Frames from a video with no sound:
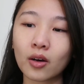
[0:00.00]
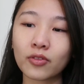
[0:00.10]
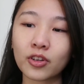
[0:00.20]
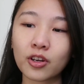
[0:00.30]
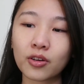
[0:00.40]

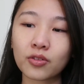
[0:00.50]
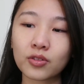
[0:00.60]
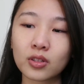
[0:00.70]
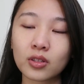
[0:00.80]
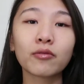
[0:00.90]

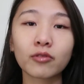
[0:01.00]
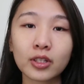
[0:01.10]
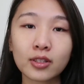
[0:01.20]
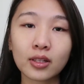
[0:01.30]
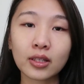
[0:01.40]
videos, and
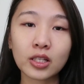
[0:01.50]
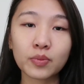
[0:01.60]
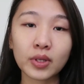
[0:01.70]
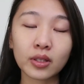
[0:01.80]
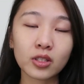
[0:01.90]
recently there's
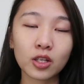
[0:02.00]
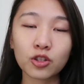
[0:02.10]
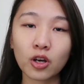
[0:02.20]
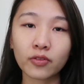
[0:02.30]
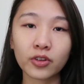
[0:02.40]
been
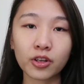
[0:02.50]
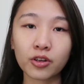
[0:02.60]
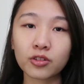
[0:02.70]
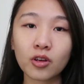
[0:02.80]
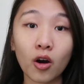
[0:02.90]
TikTok
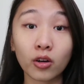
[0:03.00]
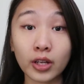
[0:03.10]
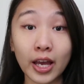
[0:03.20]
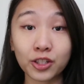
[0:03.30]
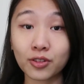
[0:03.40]
videos
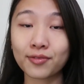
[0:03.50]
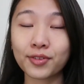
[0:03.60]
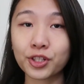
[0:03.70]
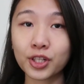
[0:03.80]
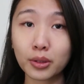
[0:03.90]
on Asian
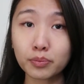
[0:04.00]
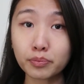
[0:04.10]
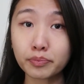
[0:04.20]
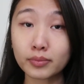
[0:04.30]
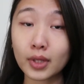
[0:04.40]
fishing,
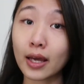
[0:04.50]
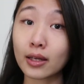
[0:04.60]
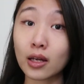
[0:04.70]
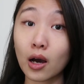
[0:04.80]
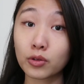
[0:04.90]

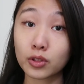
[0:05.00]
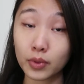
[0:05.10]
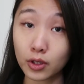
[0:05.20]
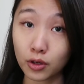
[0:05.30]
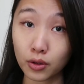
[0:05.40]
and I was a
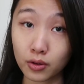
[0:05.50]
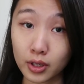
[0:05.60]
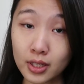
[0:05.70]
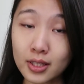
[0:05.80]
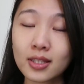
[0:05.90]
bit
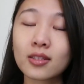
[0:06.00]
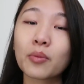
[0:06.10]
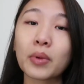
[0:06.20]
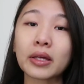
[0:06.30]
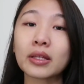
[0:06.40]
curious since I
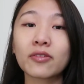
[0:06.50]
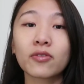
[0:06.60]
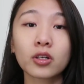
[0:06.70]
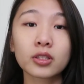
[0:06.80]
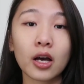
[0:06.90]
made the
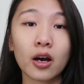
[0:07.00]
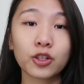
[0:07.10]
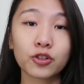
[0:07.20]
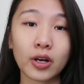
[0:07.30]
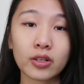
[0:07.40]
fox eye
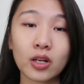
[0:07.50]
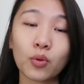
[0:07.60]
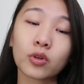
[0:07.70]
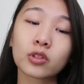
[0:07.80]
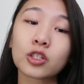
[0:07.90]
trend and I
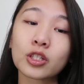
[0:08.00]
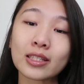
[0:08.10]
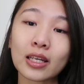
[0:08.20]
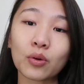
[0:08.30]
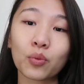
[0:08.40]
wanted to
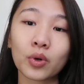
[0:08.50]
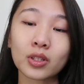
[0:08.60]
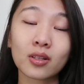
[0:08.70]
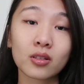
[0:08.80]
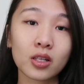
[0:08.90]
see
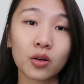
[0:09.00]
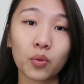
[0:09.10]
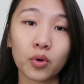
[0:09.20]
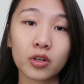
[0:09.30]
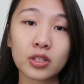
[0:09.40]
what the deal
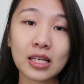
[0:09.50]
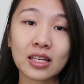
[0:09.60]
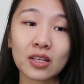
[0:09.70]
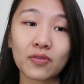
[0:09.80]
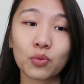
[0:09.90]
was
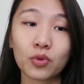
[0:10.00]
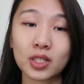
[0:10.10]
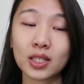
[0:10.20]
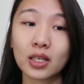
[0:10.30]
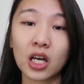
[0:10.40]
and if it
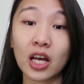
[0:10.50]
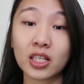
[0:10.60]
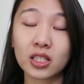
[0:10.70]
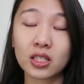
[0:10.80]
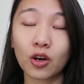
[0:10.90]
was
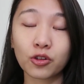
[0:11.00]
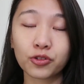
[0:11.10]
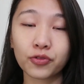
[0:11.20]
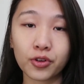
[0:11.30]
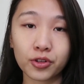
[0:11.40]
as
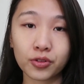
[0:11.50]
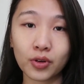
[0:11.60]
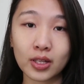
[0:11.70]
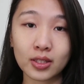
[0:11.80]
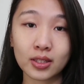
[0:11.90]
controversial
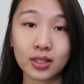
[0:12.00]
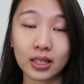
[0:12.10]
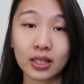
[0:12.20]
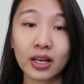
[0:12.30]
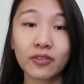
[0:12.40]
as
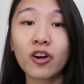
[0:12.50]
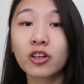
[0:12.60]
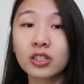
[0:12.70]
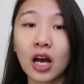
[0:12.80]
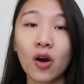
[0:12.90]
the
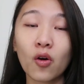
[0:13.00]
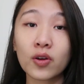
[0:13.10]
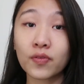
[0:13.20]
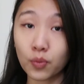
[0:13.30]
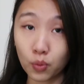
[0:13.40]
fox eye or
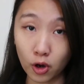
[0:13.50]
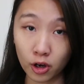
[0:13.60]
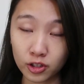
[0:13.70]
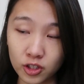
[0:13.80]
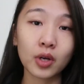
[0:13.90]
even
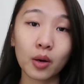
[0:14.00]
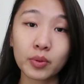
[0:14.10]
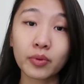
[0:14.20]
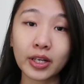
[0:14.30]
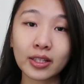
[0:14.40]
worse. I'll be
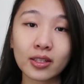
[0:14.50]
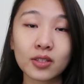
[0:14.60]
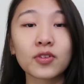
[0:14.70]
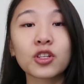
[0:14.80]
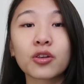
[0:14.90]
breaking
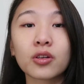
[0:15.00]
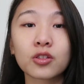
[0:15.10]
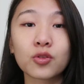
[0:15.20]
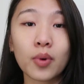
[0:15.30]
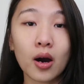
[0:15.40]
this video
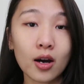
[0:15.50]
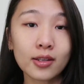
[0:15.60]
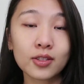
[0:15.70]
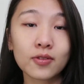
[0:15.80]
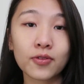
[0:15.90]
into
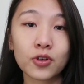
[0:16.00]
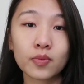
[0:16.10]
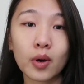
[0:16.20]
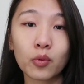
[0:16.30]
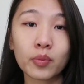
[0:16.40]
parts. The
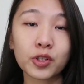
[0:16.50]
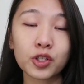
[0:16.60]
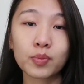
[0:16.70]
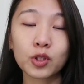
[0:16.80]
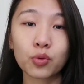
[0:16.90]
first part will be
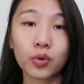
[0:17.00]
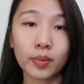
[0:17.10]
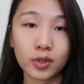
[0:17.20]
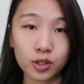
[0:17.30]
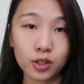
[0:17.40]
just me talking
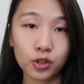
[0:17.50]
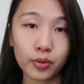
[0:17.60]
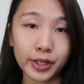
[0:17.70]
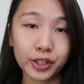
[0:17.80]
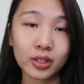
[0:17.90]
about the
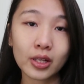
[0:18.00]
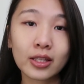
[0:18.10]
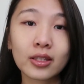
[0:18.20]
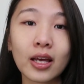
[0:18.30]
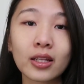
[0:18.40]
situation,
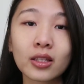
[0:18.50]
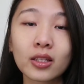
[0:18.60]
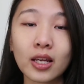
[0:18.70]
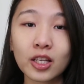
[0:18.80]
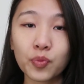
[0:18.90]
and then
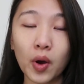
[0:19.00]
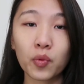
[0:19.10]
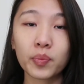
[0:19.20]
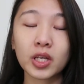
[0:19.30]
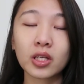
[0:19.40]
the next part
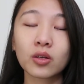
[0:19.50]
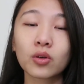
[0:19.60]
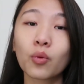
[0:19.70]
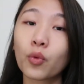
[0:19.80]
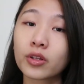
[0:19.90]
will be
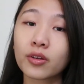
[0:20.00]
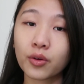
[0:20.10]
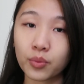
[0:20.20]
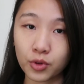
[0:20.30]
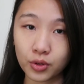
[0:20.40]
what the
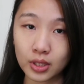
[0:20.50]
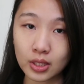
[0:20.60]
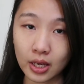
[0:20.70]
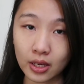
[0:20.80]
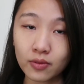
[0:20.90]

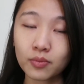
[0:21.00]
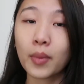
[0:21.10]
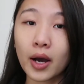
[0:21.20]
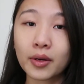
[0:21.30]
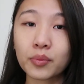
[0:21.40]
community,
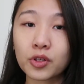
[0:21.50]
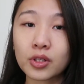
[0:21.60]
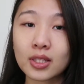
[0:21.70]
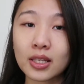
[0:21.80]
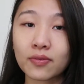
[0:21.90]
my
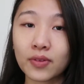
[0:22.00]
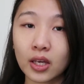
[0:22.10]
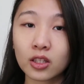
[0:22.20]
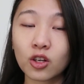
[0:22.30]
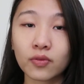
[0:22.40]
community,
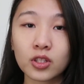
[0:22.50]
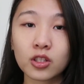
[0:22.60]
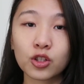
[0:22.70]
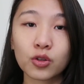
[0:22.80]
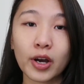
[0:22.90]
thinks of the
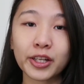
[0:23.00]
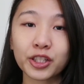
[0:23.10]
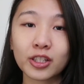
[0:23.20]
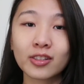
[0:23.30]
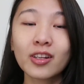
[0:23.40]

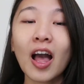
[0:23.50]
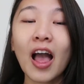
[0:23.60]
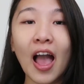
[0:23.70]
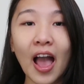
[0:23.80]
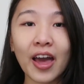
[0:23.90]
situation,
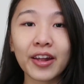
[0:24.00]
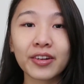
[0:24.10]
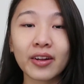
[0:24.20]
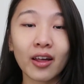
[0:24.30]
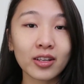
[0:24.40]

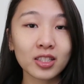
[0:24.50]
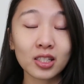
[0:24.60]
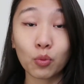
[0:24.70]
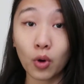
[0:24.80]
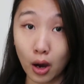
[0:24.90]
and
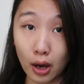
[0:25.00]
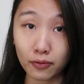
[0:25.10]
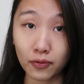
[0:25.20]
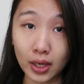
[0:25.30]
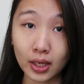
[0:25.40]
lastly what I
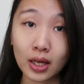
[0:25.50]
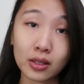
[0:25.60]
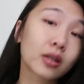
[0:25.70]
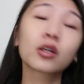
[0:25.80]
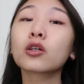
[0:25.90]
think
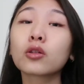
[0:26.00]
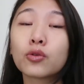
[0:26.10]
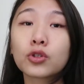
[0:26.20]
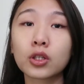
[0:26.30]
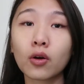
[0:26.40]
and the
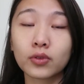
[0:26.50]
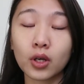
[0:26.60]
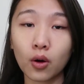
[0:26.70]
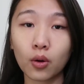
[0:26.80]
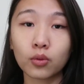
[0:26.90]
conclusion of the
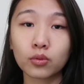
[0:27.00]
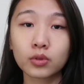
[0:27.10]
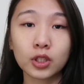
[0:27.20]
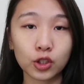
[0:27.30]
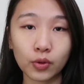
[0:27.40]
whole
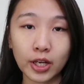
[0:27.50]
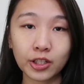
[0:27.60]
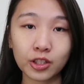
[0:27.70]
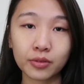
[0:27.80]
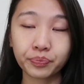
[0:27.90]
situation.